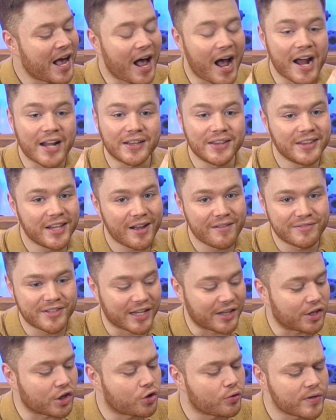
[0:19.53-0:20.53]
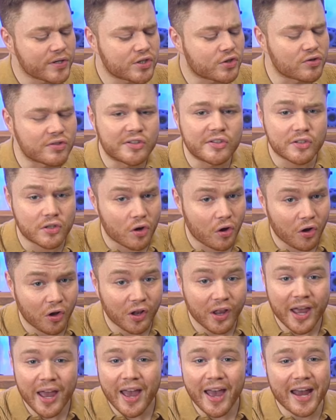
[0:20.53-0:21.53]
I loved it. The crystal skull,